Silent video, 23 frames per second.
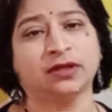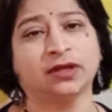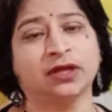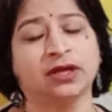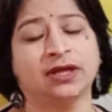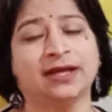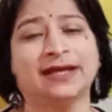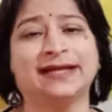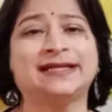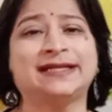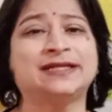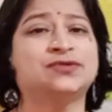
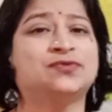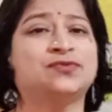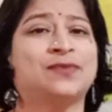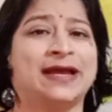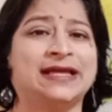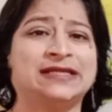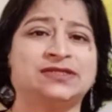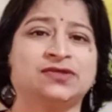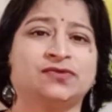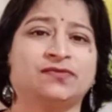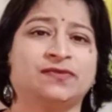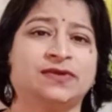It is
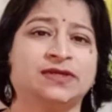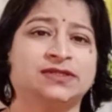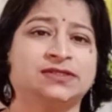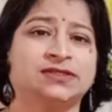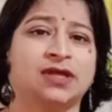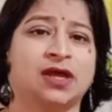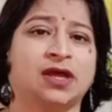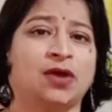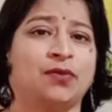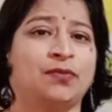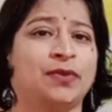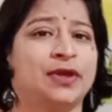vice
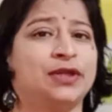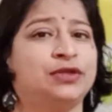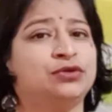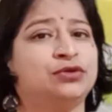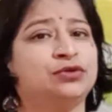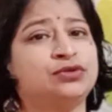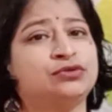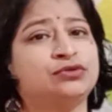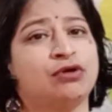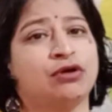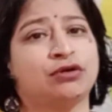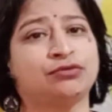versa. When you
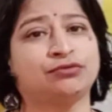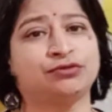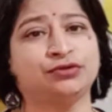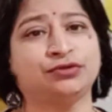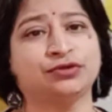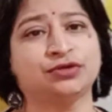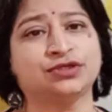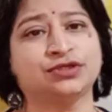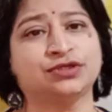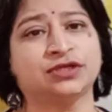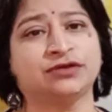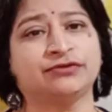talk to your
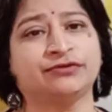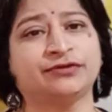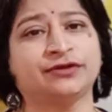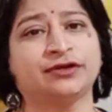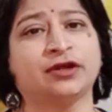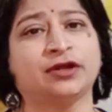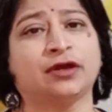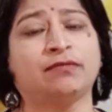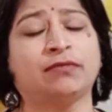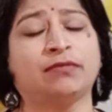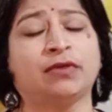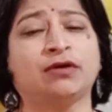children
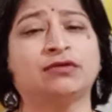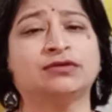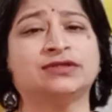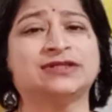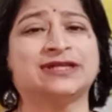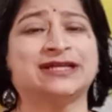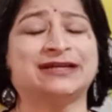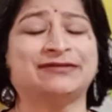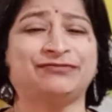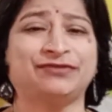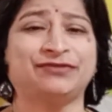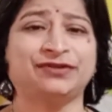about
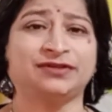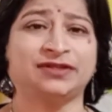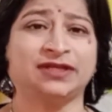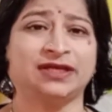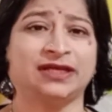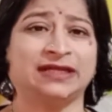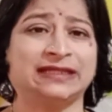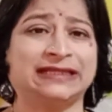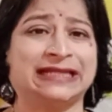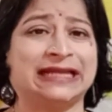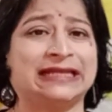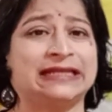everything
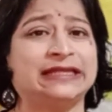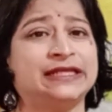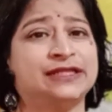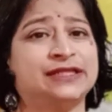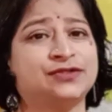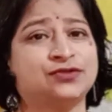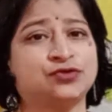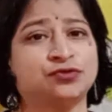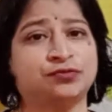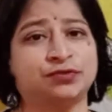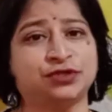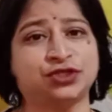that needs
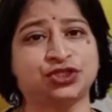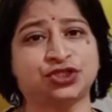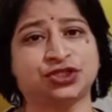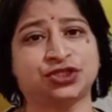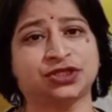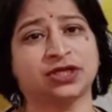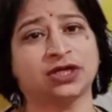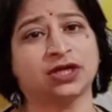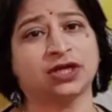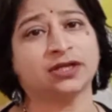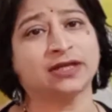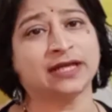to be
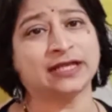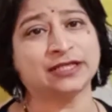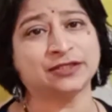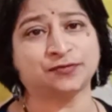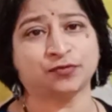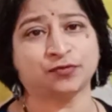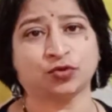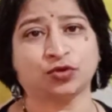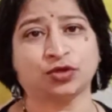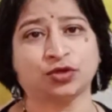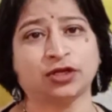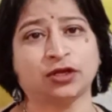shared and
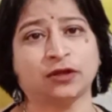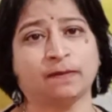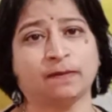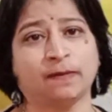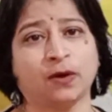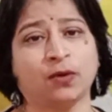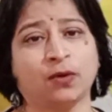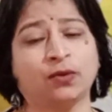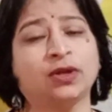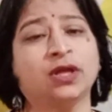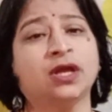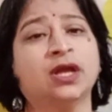spoken
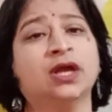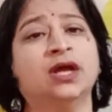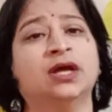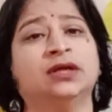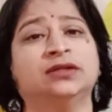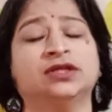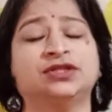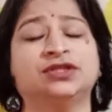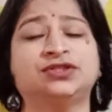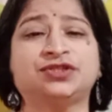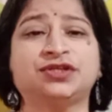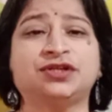about, the
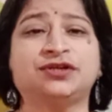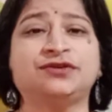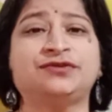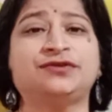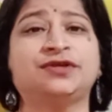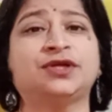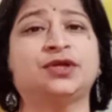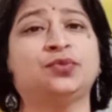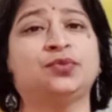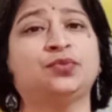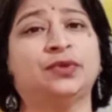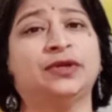
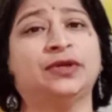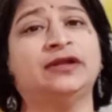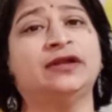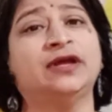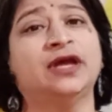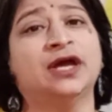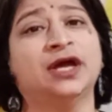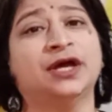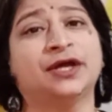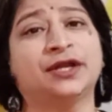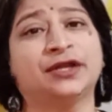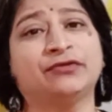children will
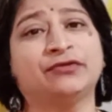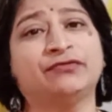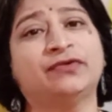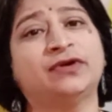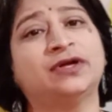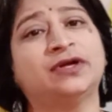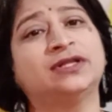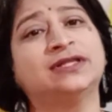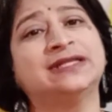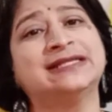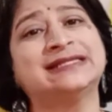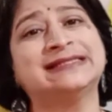revert
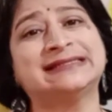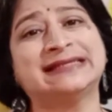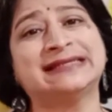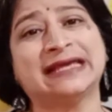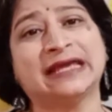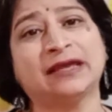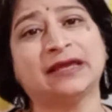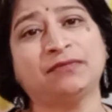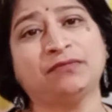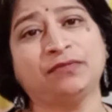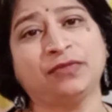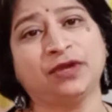the
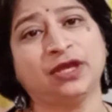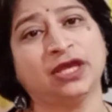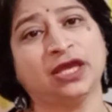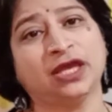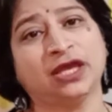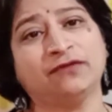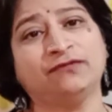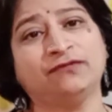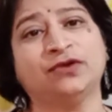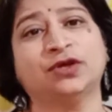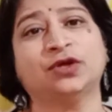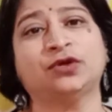same
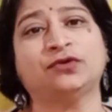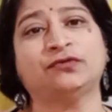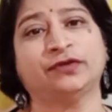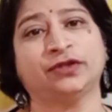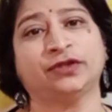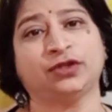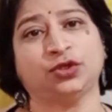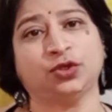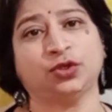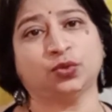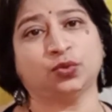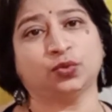behavior with
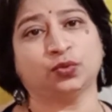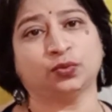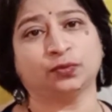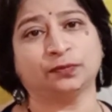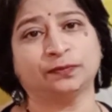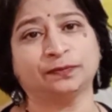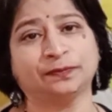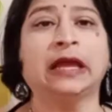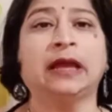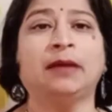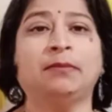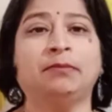you,
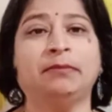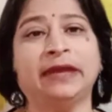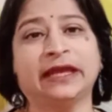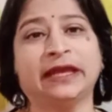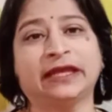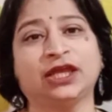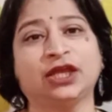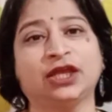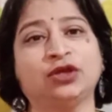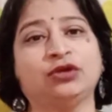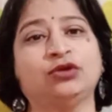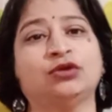
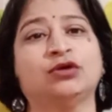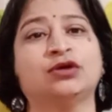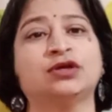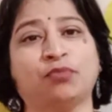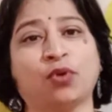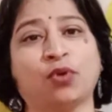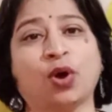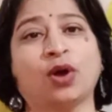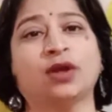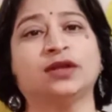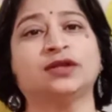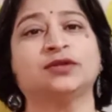making your
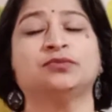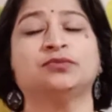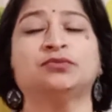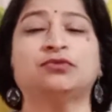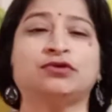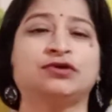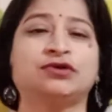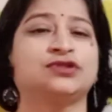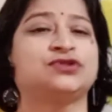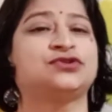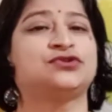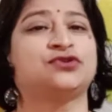bond
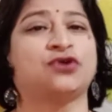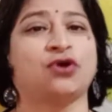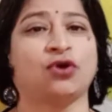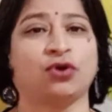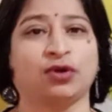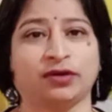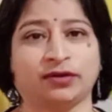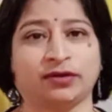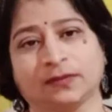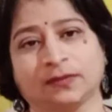more stronger.